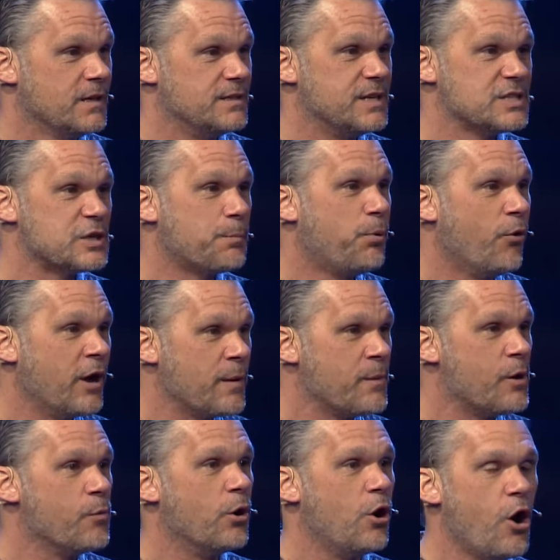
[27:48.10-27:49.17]

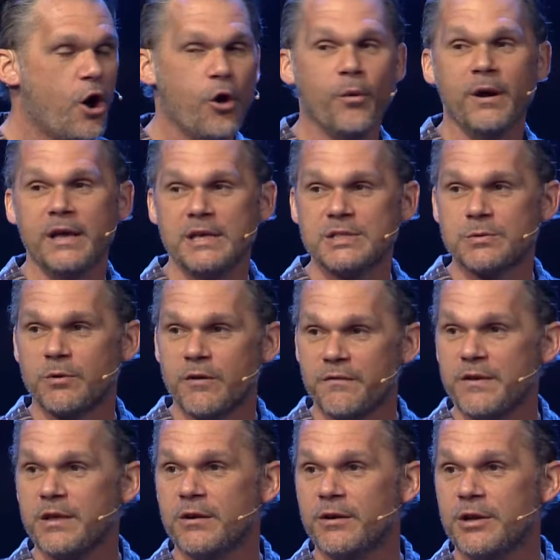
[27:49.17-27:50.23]
Disappointment will always
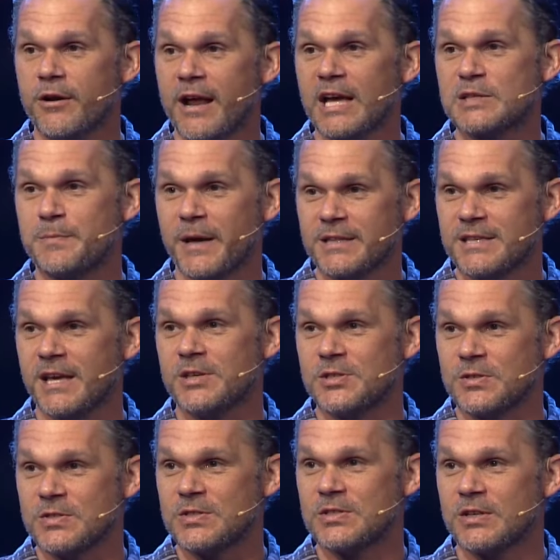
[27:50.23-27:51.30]
reveal your
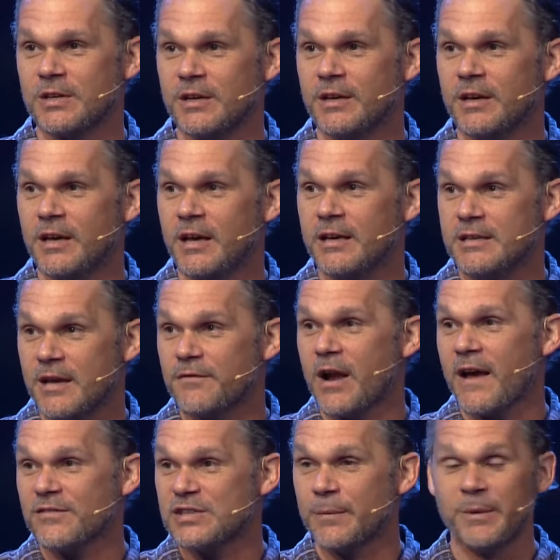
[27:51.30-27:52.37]
expectations. You
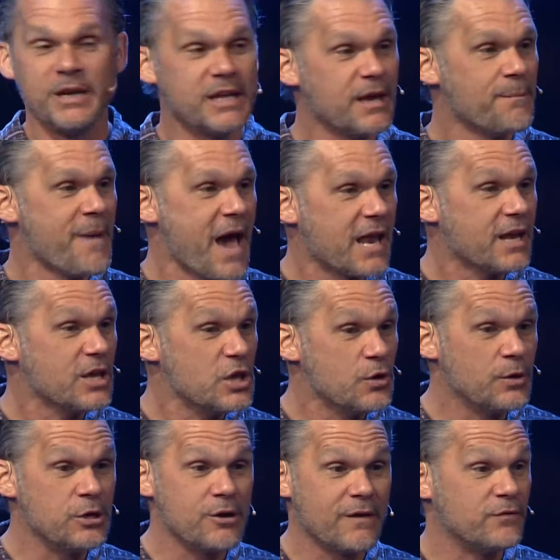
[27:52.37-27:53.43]
ever have somebody get mad at
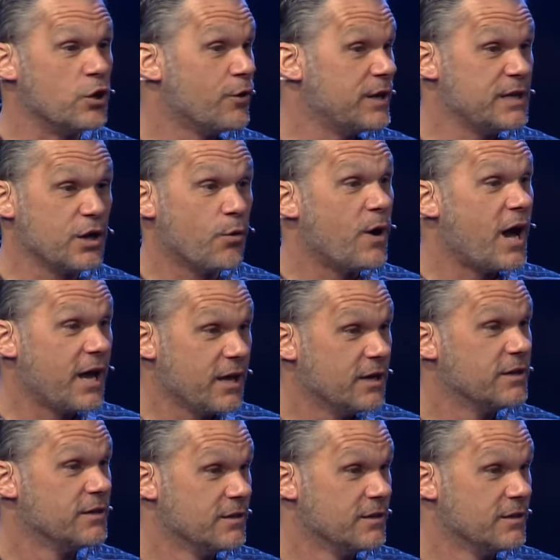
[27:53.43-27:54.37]
you and you have no idea why?